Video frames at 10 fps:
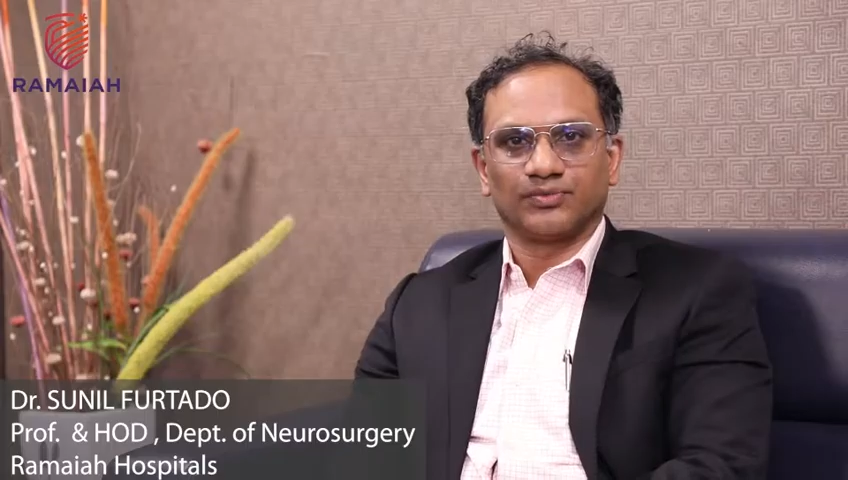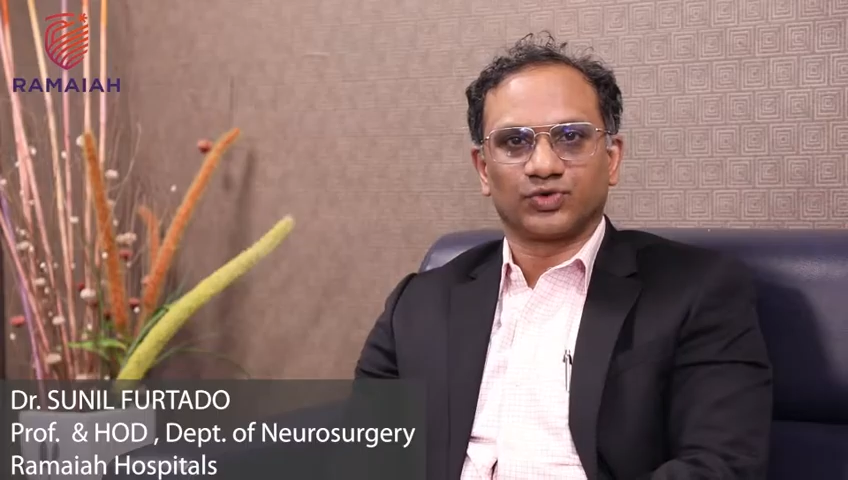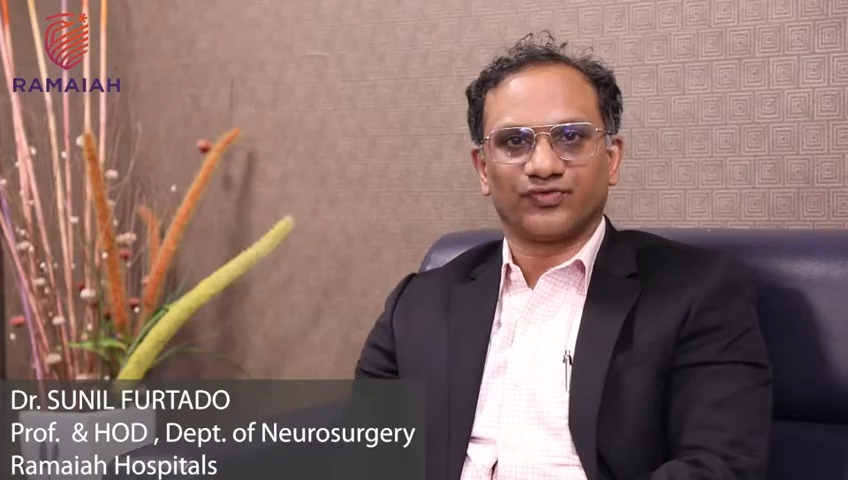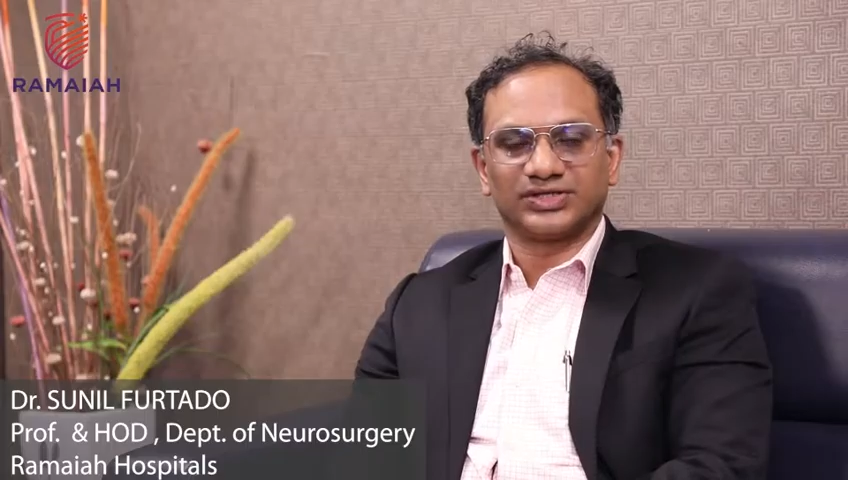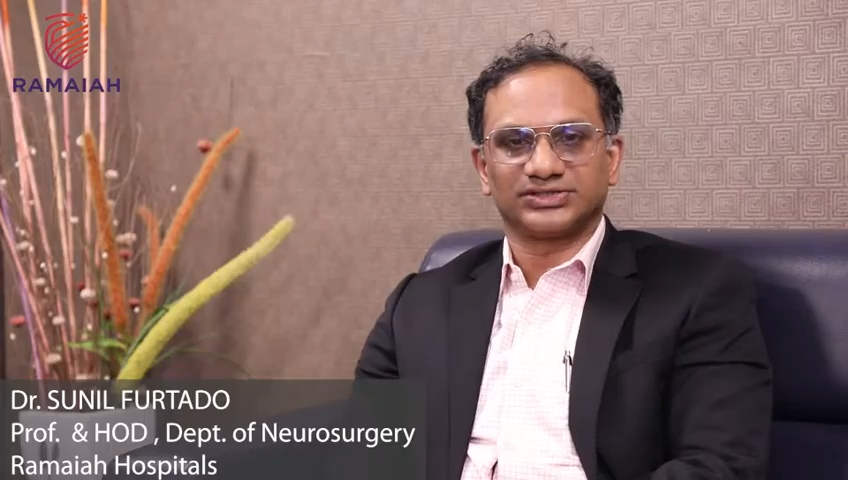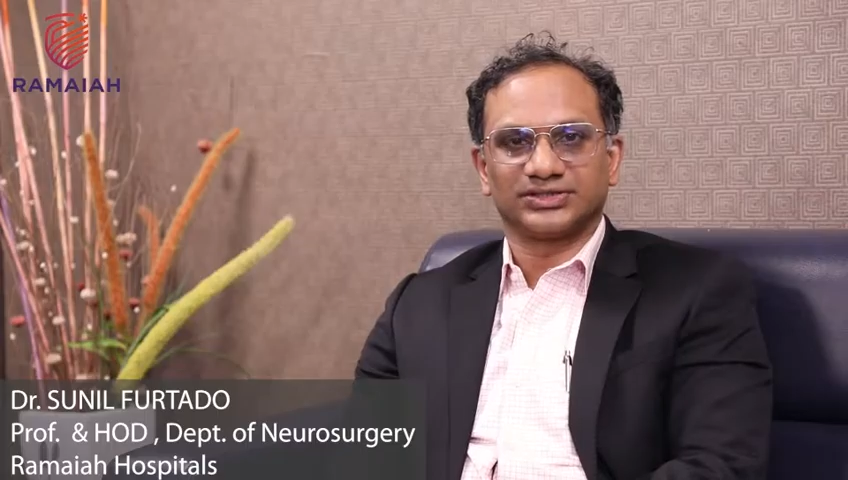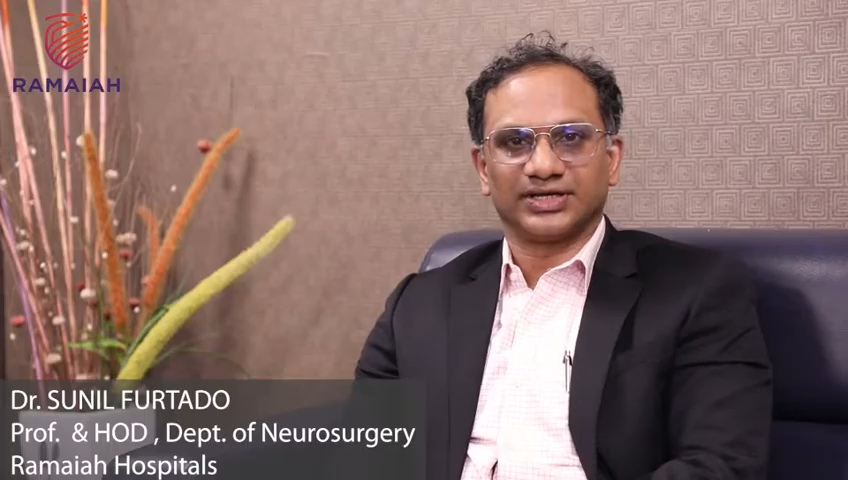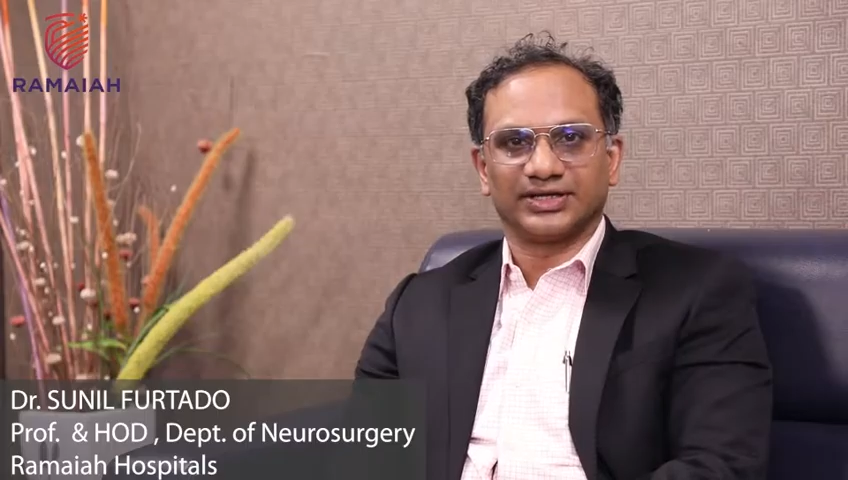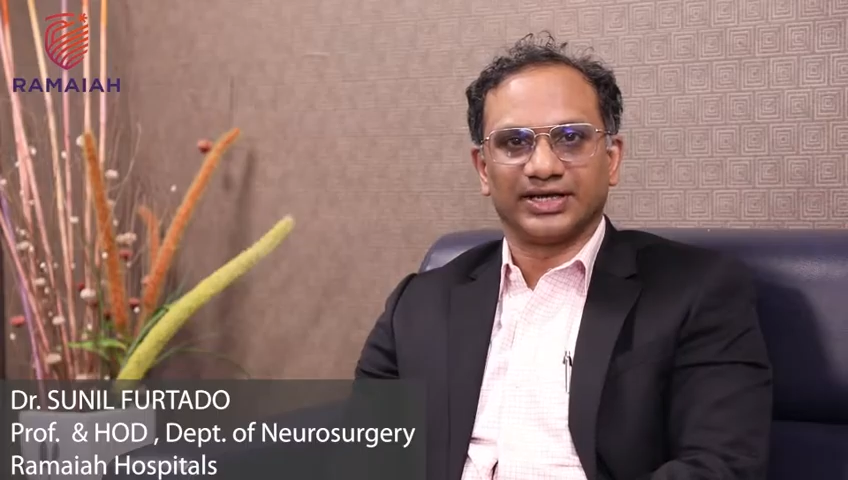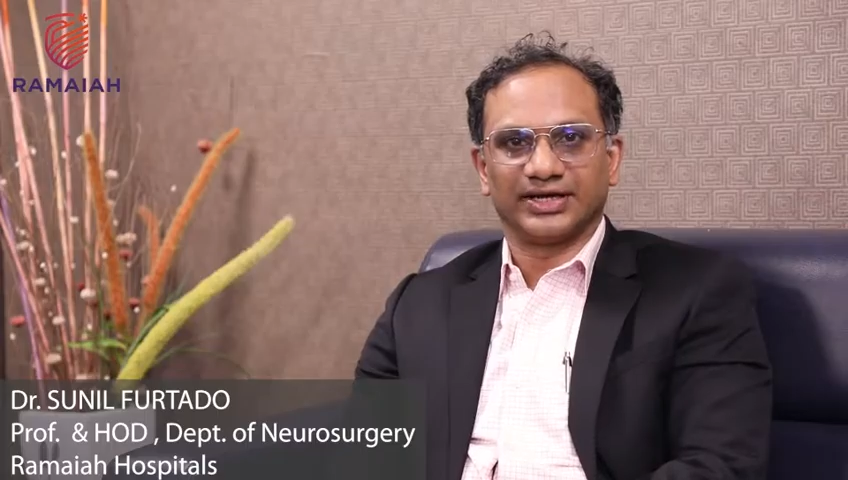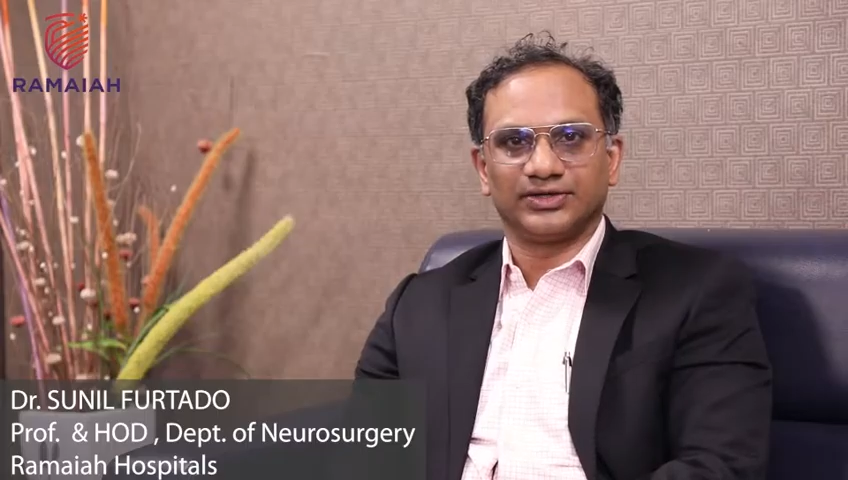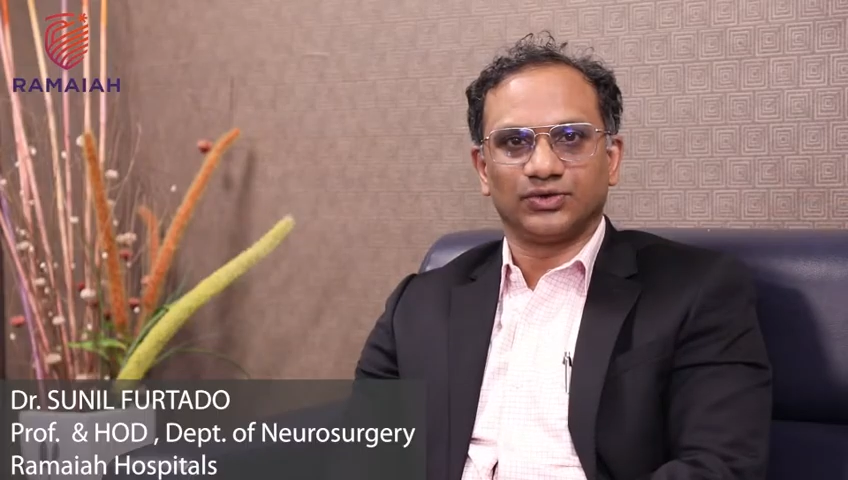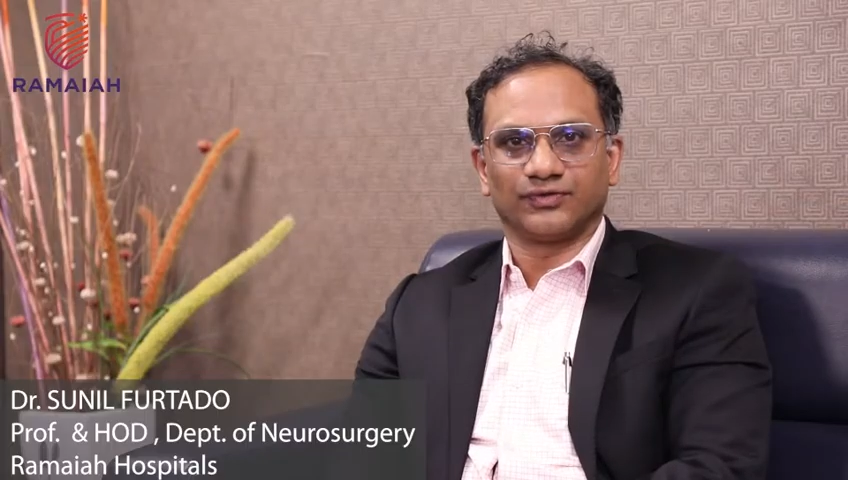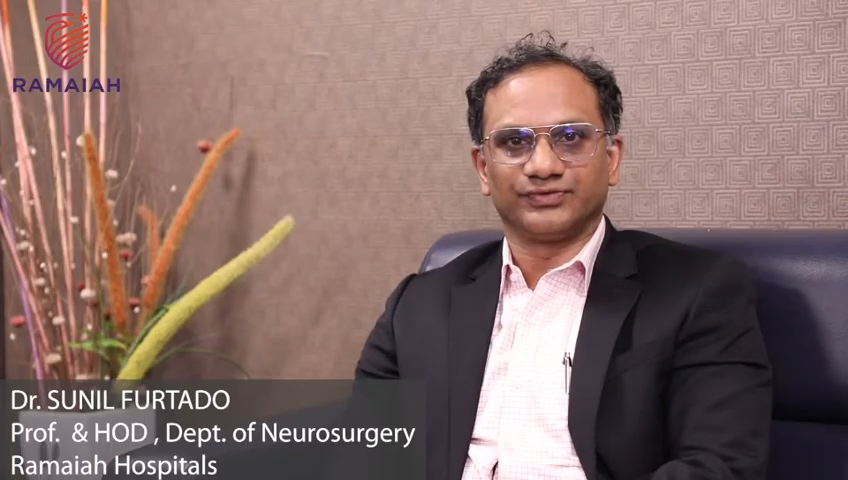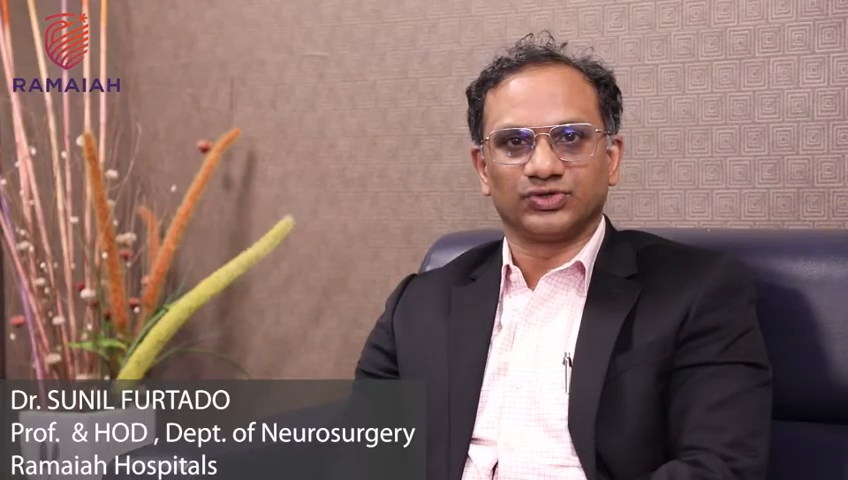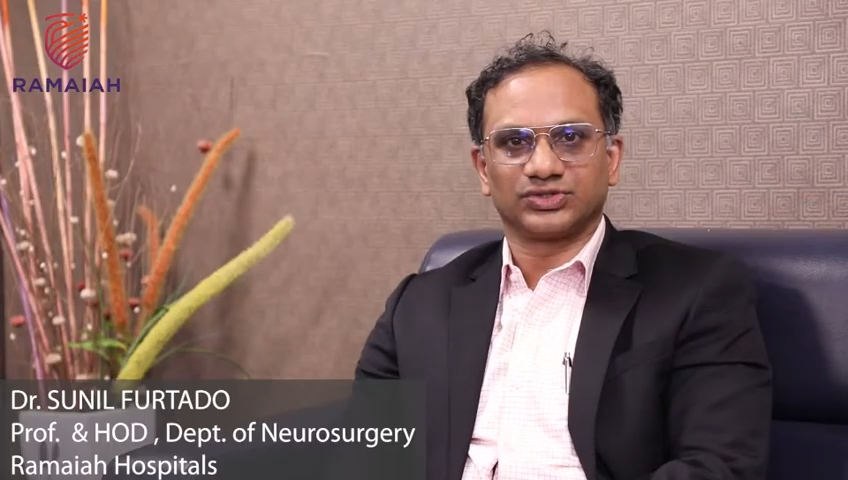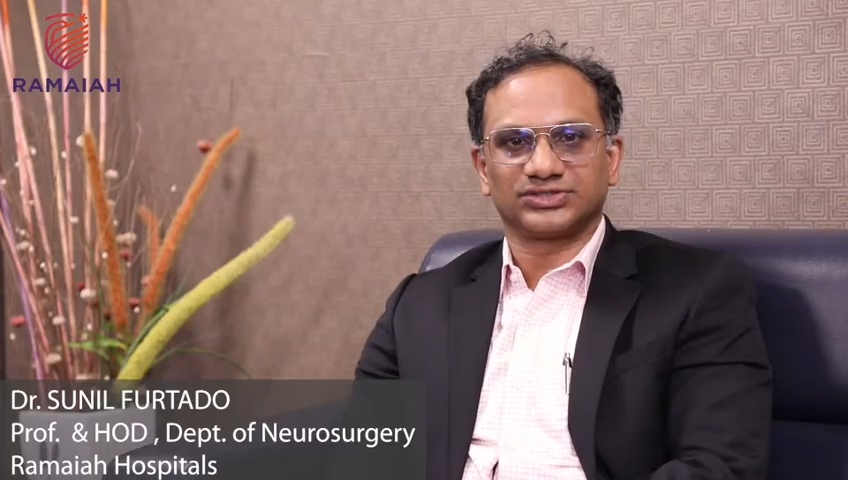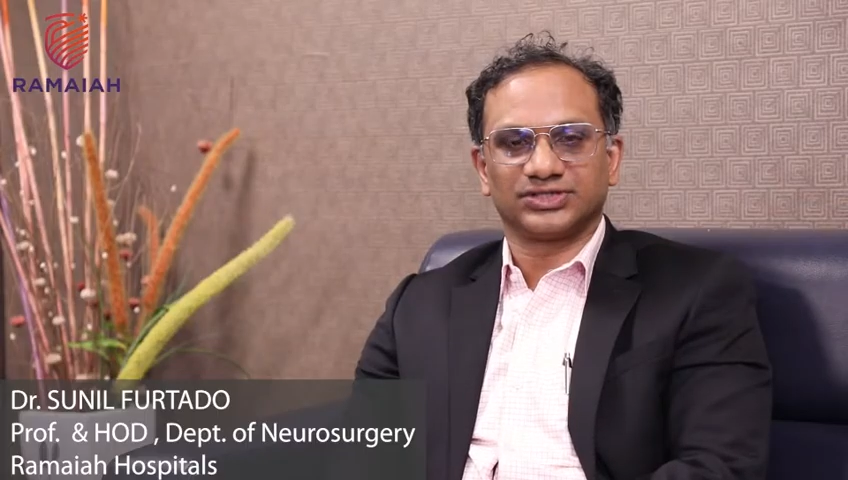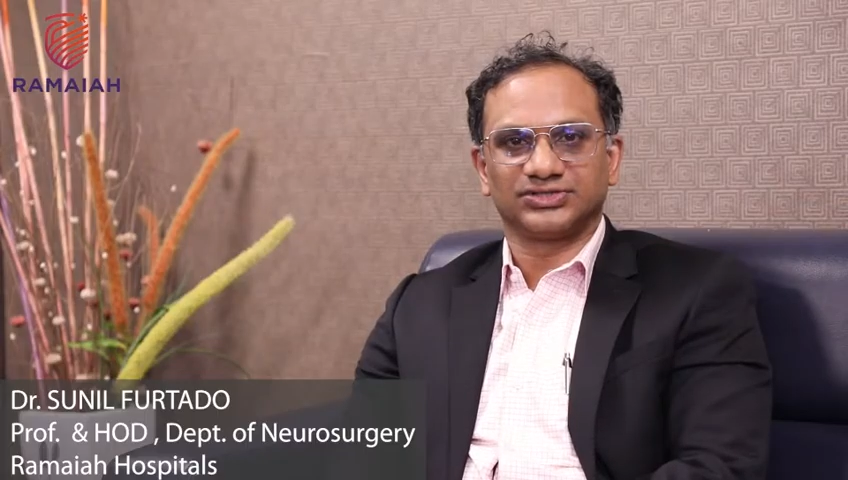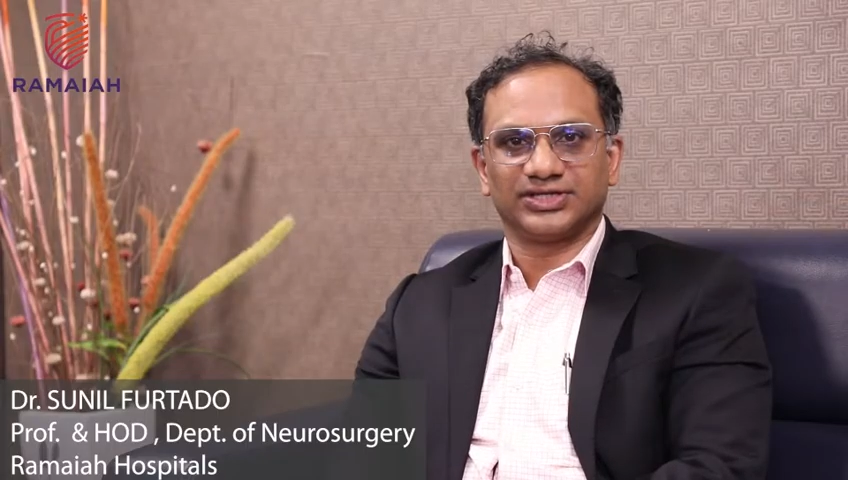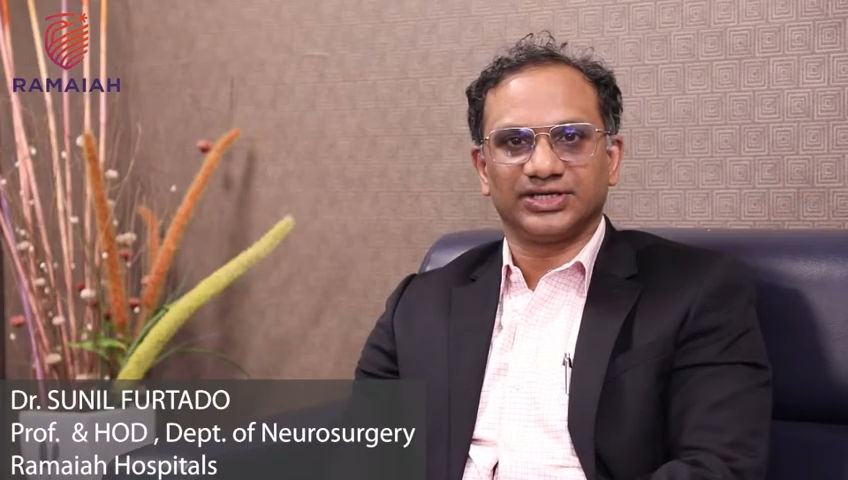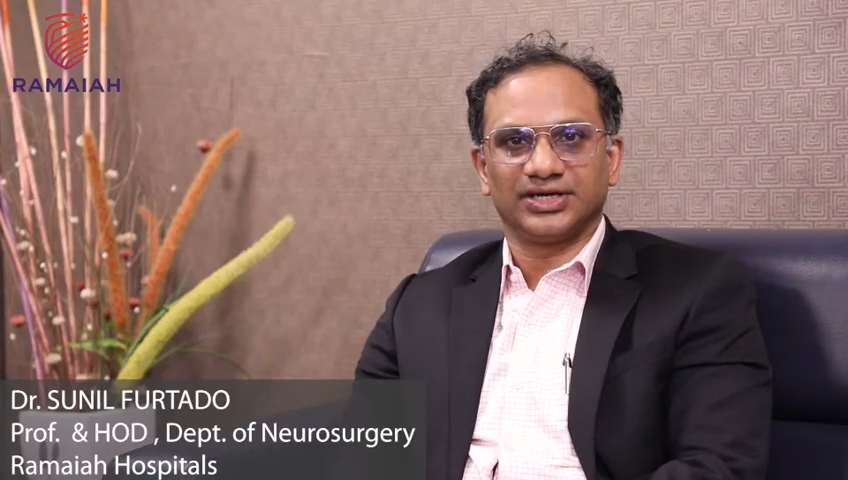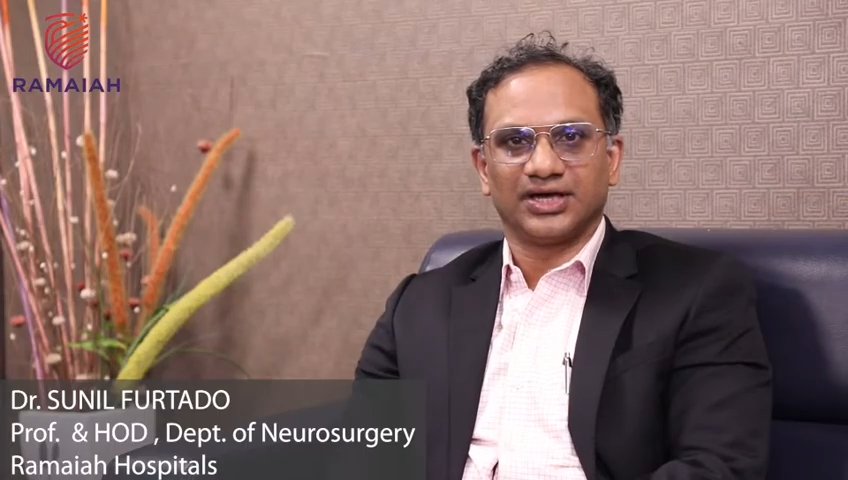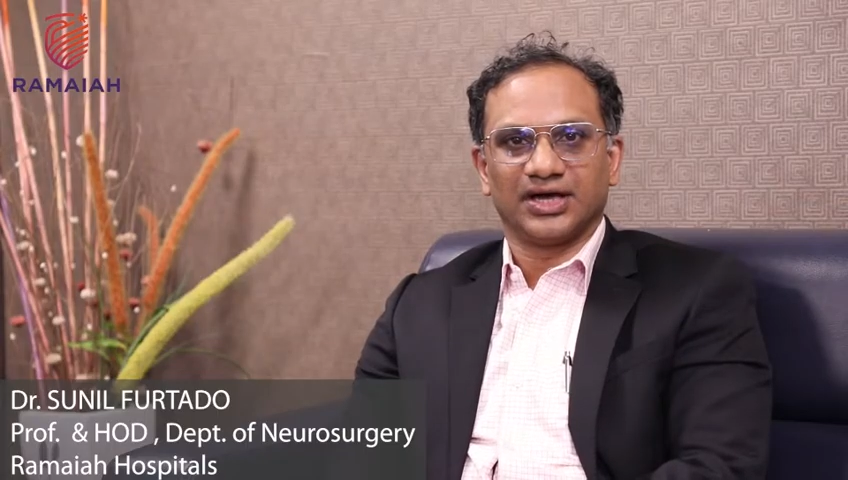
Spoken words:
Professor and Head of Neurosurgery